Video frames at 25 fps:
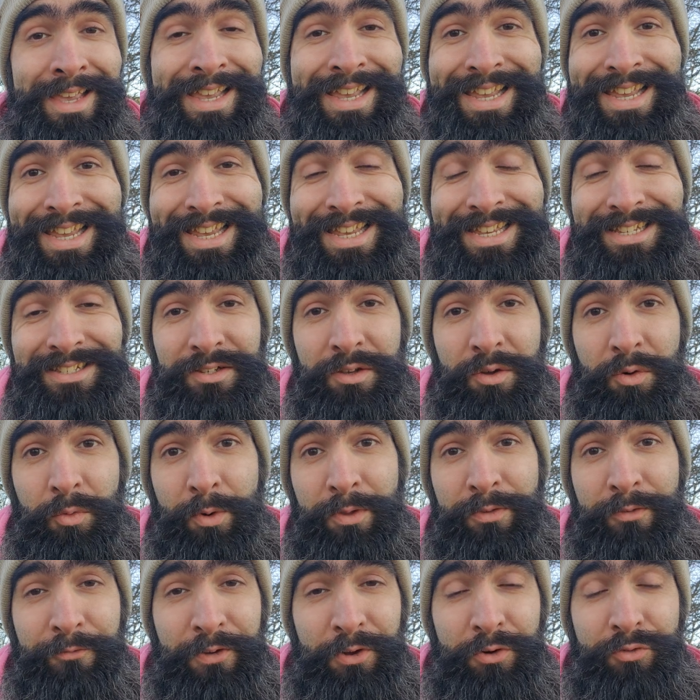is
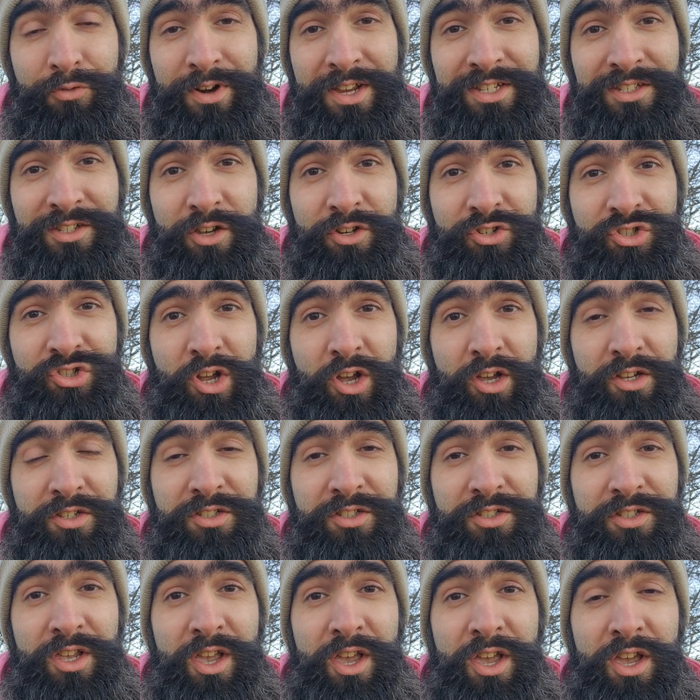with field research
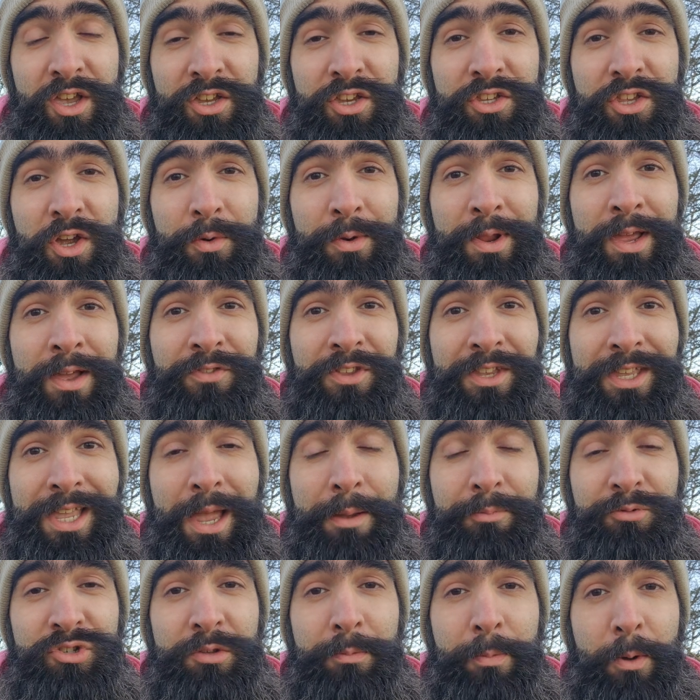tasks, you don't have to
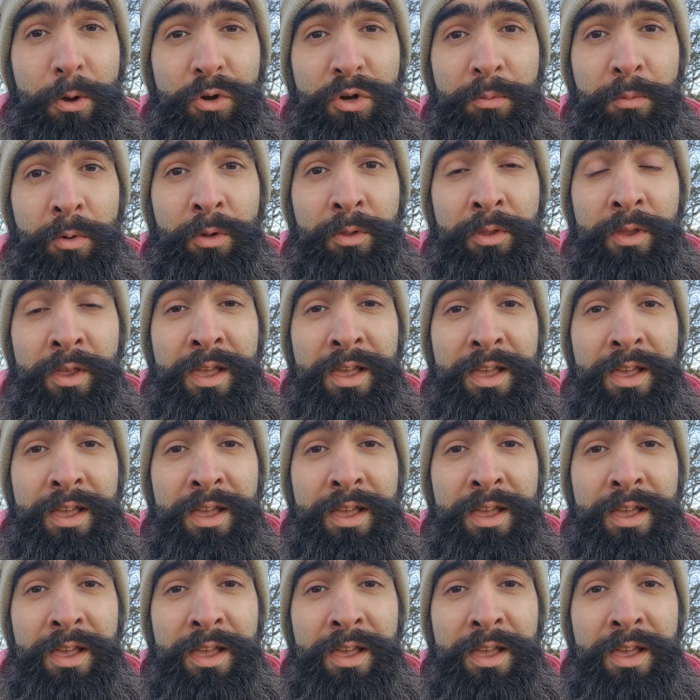capture the Pokemon